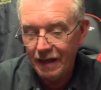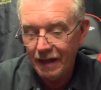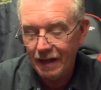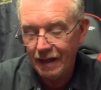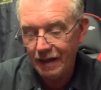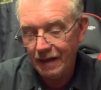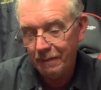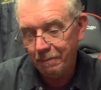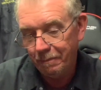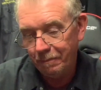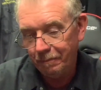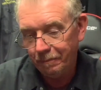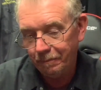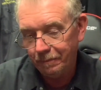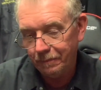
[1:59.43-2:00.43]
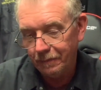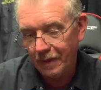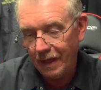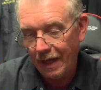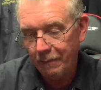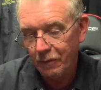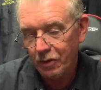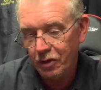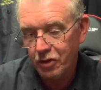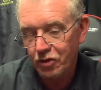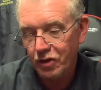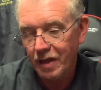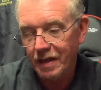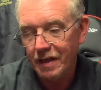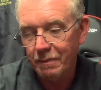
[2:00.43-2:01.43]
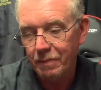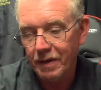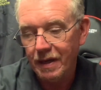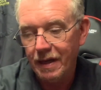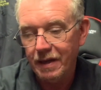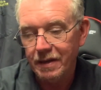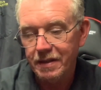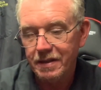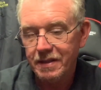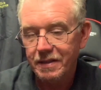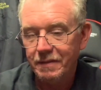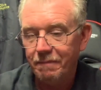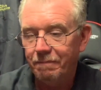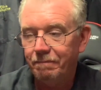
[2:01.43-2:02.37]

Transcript: I'm going to try and eat bananas.